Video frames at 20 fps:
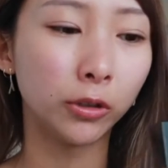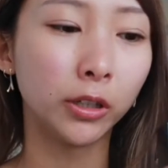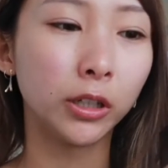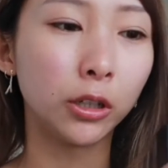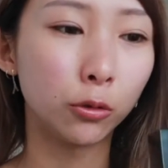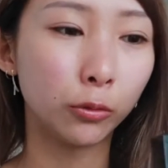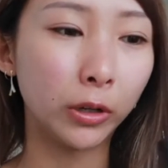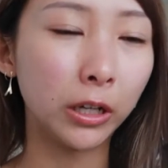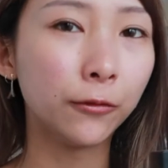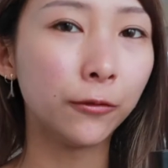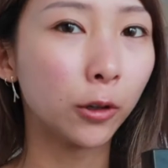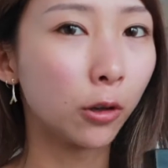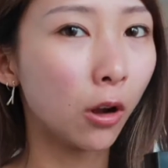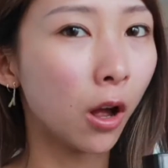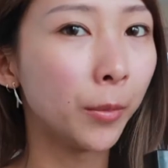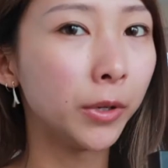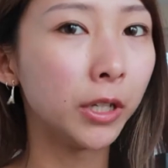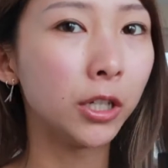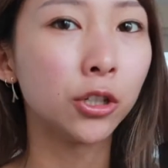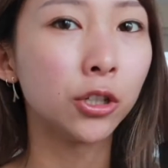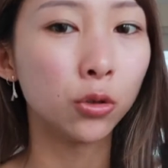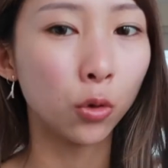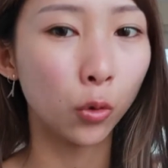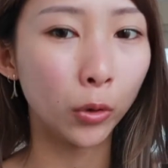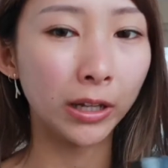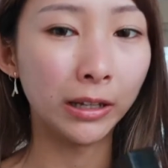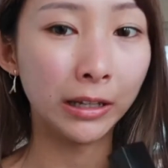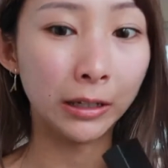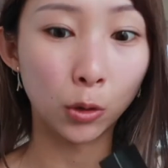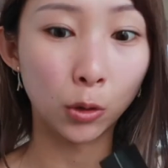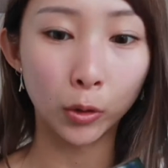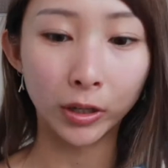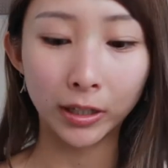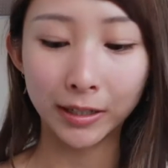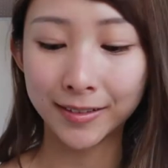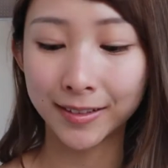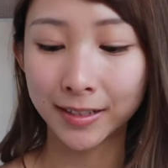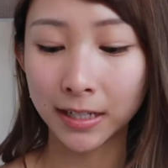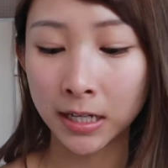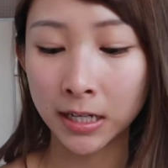great for combination oily and
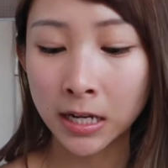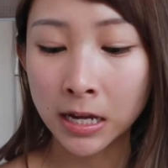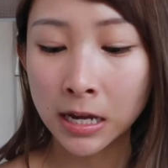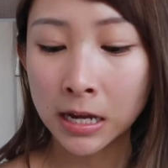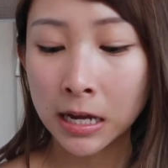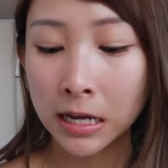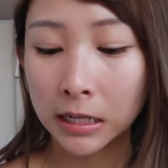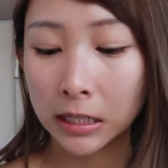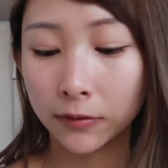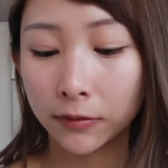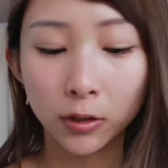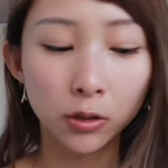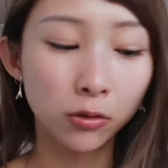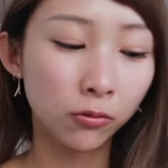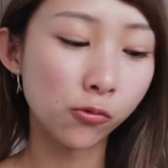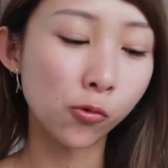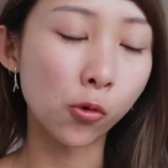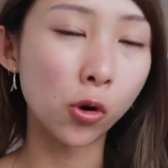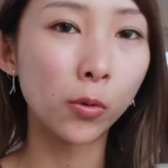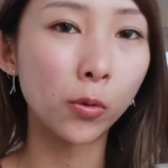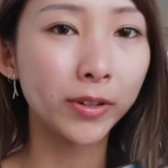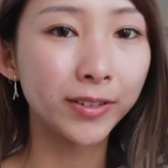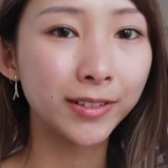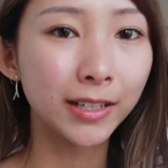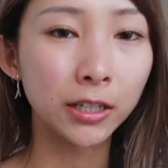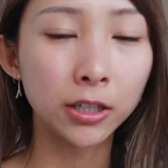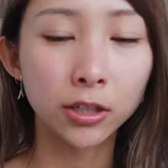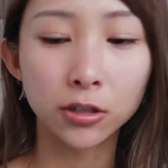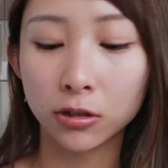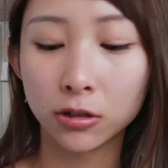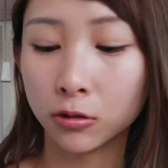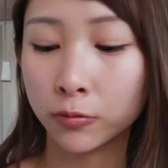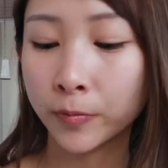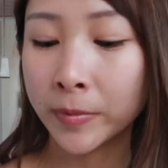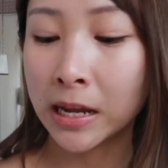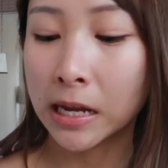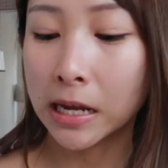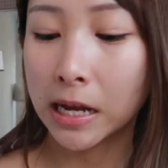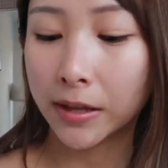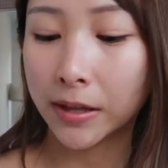oily skin, even normal skin too.
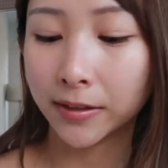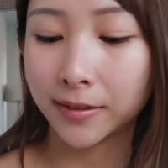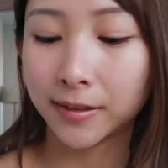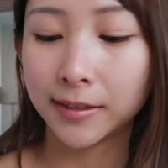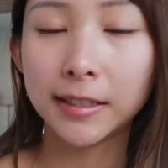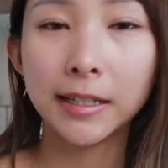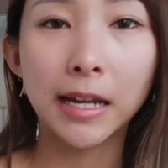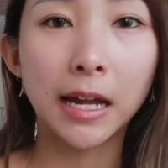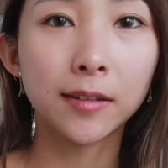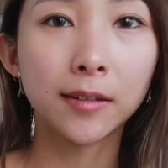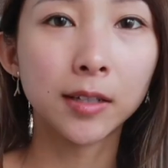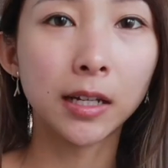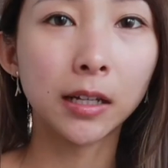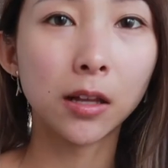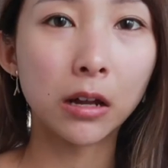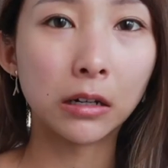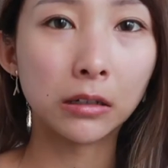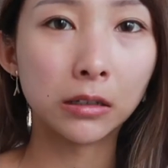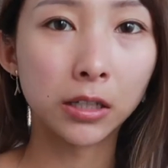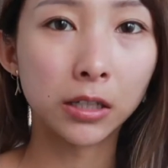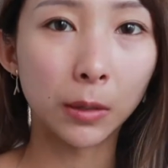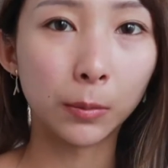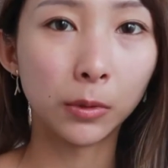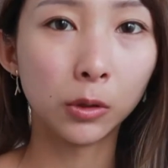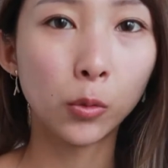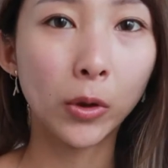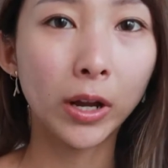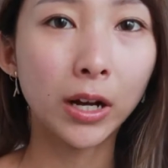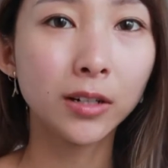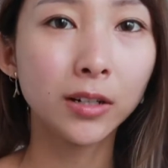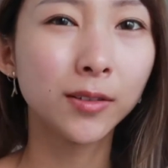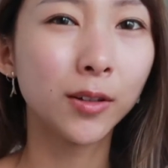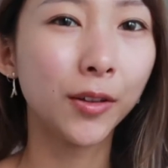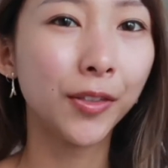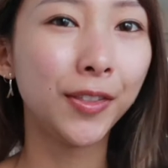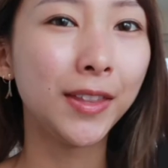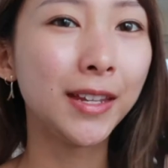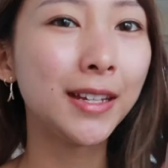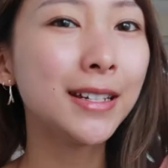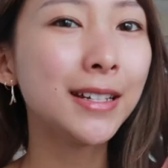And this is the Estee Lauder Double Wear. So
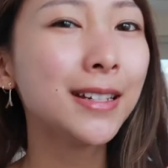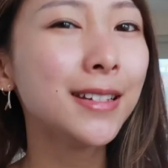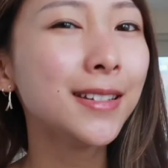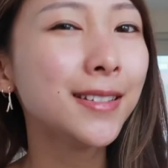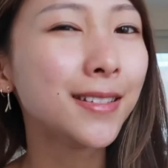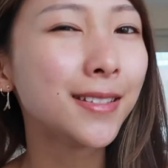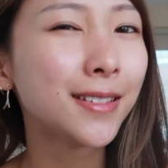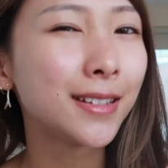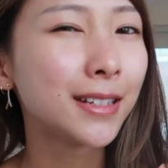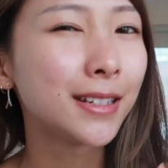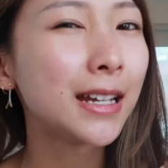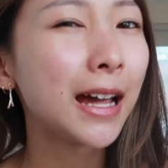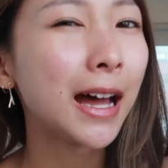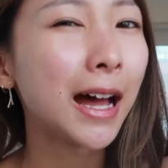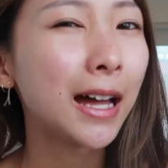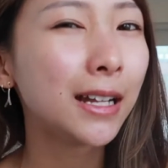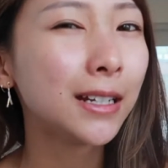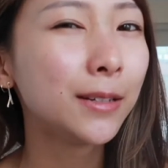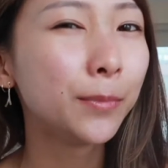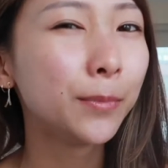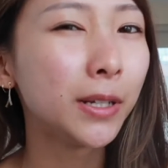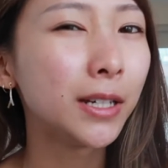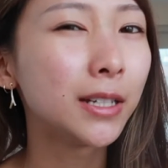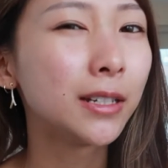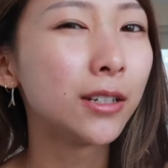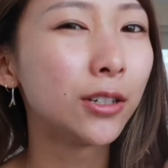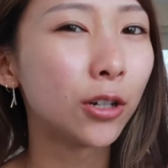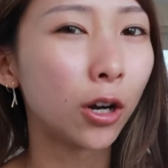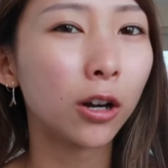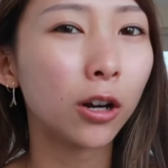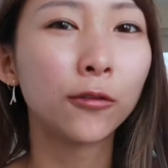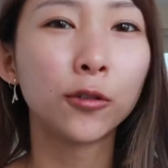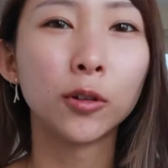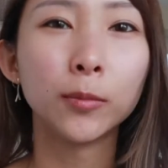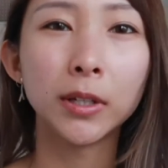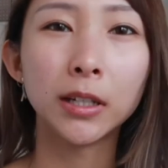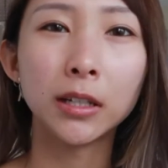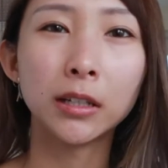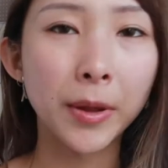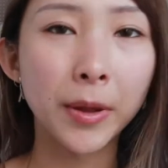this is a tad bit dark for
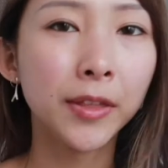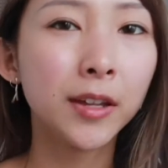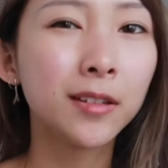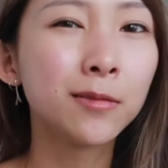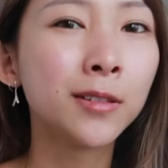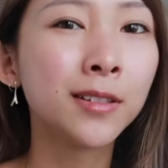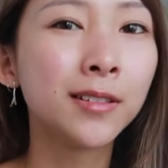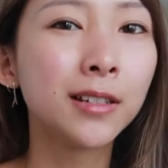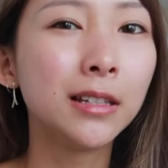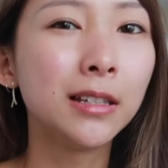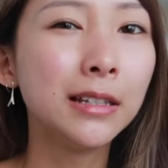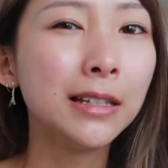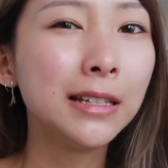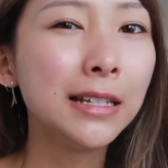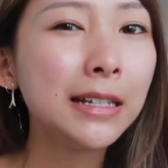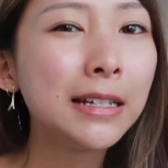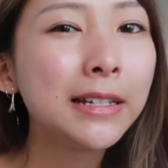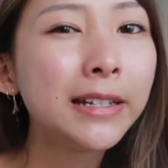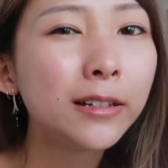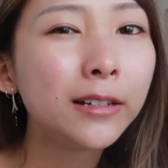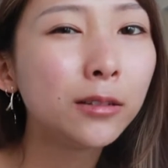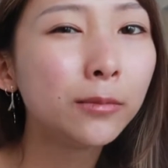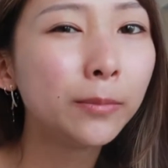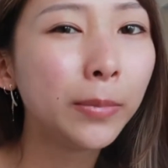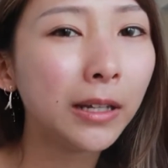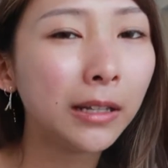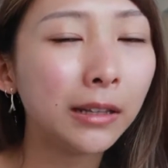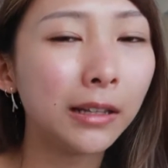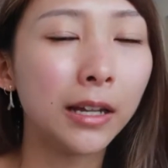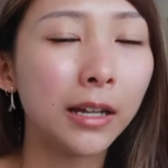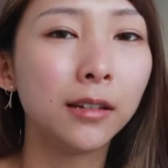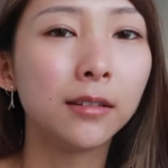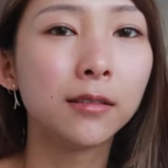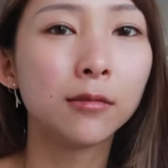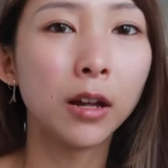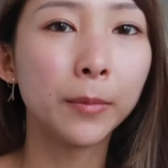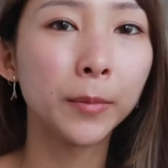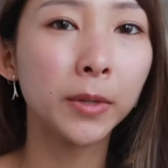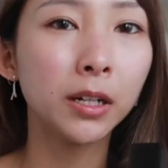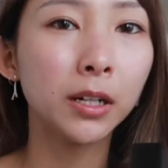me. I mean, this one's a little bit light,
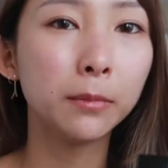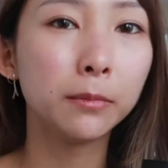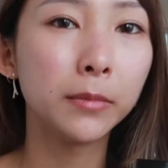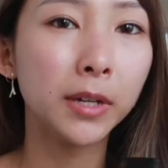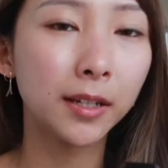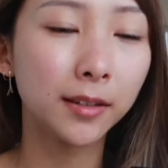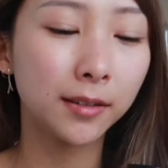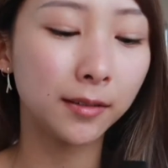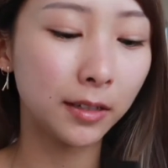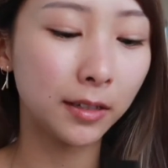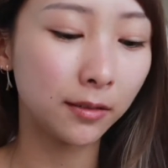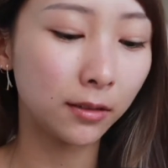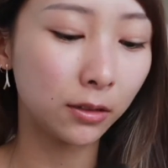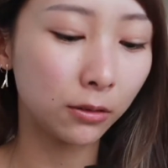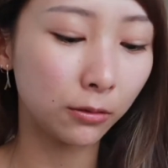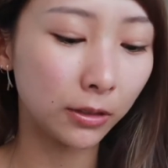so I'm gonna mix these two